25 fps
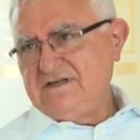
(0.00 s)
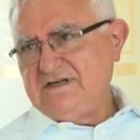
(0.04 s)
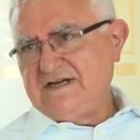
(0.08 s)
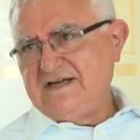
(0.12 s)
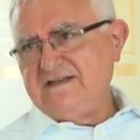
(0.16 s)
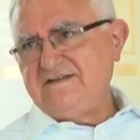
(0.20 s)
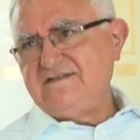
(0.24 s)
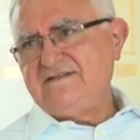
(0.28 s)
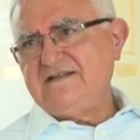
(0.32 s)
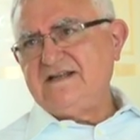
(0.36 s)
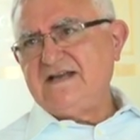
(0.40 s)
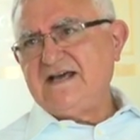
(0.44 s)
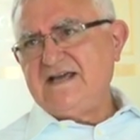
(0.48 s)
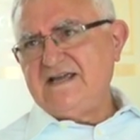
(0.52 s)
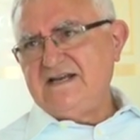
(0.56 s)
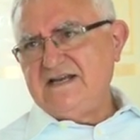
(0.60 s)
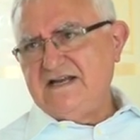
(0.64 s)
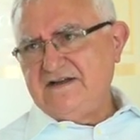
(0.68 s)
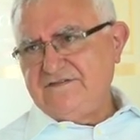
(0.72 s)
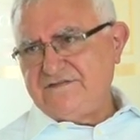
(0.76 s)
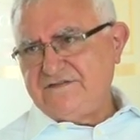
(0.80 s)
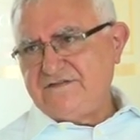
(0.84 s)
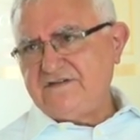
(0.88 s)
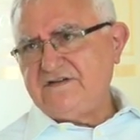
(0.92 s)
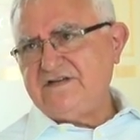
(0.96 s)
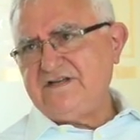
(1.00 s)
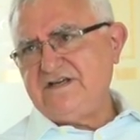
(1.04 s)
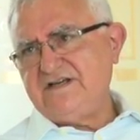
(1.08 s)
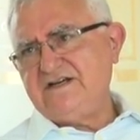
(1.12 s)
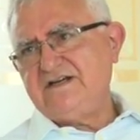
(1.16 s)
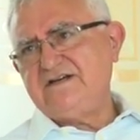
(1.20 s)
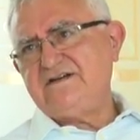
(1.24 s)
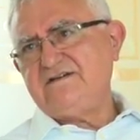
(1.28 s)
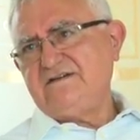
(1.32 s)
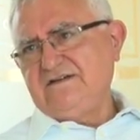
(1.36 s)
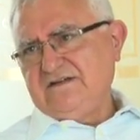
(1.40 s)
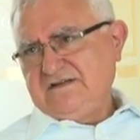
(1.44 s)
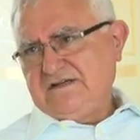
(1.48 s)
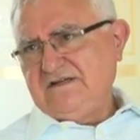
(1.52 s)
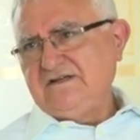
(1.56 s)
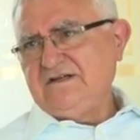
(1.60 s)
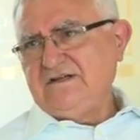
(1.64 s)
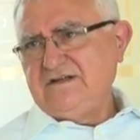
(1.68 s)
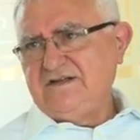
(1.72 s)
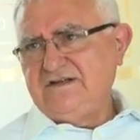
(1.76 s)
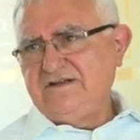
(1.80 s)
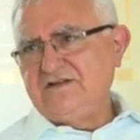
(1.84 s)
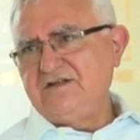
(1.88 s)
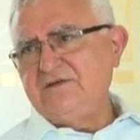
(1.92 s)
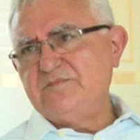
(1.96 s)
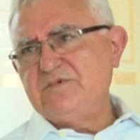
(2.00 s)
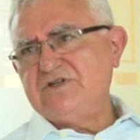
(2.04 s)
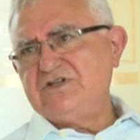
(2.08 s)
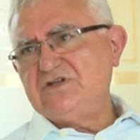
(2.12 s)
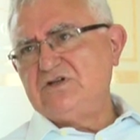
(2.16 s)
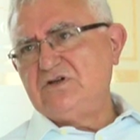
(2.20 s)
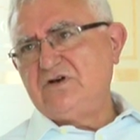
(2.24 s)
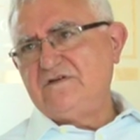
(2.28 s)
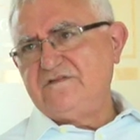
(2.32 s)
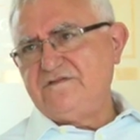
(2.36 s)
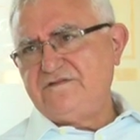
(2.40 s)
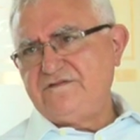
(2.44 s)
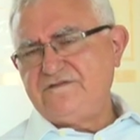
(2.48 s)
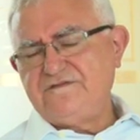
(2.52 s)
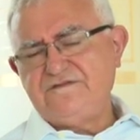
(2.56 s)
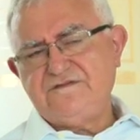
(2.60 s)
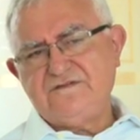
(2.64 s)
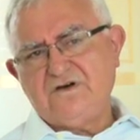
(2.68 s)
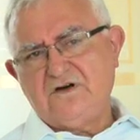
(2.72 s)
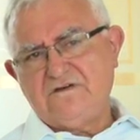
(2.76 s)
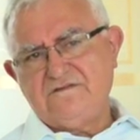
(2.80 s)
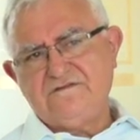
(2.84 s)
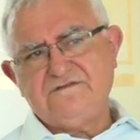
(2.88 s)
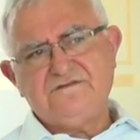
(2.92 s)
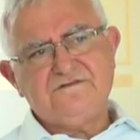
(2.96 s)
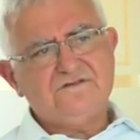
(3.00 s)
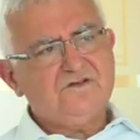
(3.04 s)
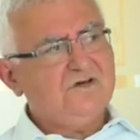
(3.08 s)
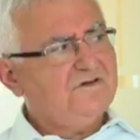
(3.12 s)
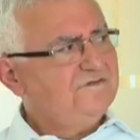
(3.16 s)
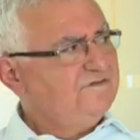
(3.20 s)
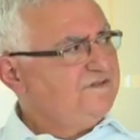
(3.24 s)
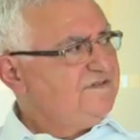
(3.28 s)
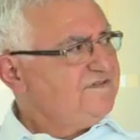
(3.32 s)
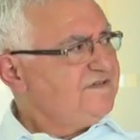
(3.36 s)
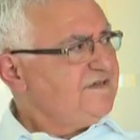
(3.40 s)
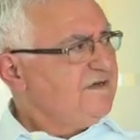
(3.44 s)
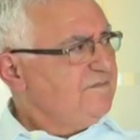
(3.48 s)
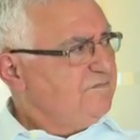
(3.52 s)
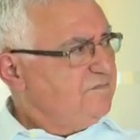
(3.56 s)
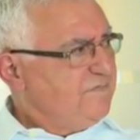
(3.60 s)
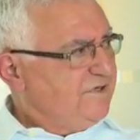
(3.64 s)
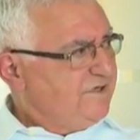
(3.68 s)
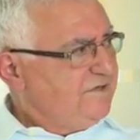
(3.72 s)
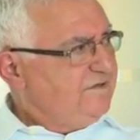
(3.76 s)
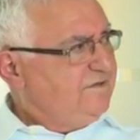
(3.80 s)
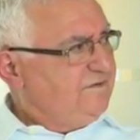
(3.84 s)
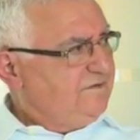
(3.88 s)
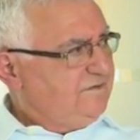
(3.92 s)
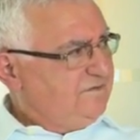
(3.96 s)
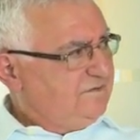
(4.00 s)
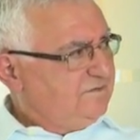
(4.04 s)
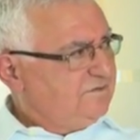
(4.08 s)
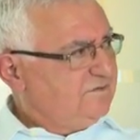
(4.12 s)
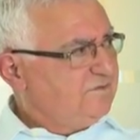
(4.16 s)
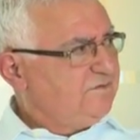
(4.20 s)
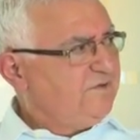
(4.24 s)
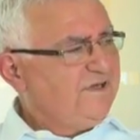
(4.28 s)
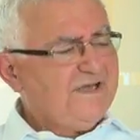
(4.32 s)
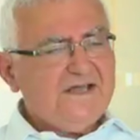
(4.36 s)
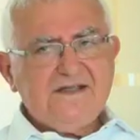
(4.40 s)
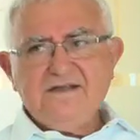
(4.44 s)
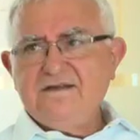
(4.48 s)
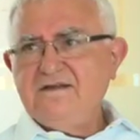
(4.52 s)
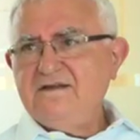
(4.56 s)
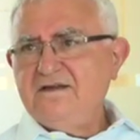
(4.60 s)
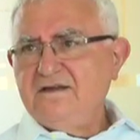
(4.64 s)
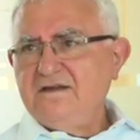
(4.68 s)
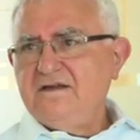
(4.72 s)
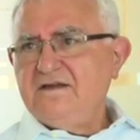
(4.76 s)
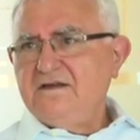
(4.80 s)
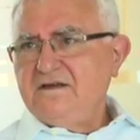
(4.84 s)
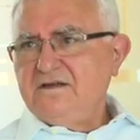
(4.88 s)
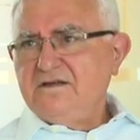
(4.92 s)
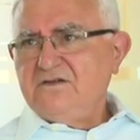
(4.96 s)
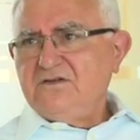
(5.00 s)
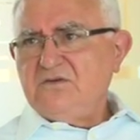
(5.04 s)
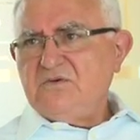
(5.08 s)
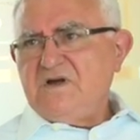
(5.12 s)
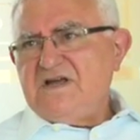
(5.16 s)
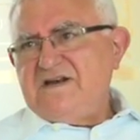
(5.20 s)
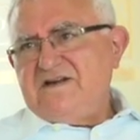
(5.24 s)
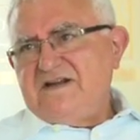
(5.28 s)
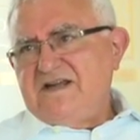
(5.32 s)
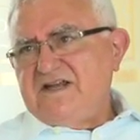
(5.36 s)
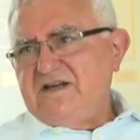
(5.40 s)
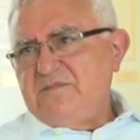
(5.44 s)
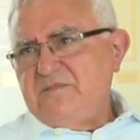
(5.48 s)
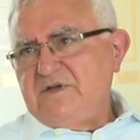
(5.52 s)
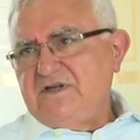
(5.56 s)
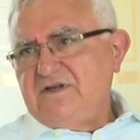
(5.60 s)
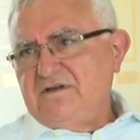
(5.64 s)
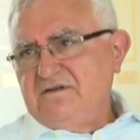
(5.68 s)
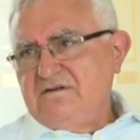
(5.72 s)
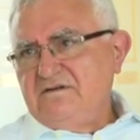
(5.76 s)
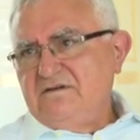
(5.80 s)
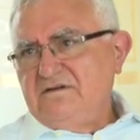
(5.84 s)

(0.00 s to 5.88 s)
until I left here in the middle of December, okay? To arraign me.